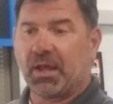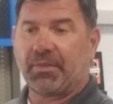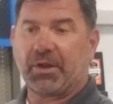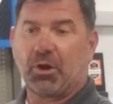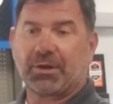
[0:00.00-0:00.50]

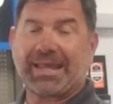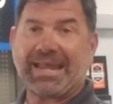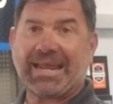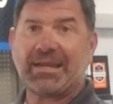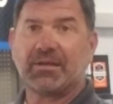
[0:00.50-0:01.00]
They are
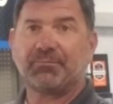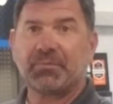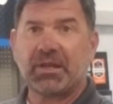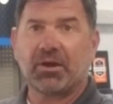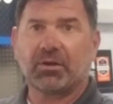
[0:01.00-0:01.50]
keyed
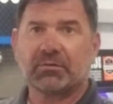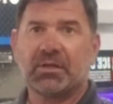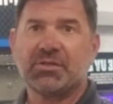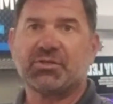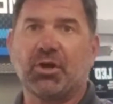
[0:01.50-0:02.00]
here
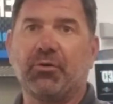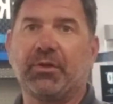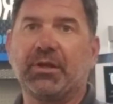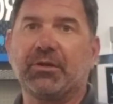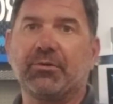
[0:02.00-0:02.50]
so that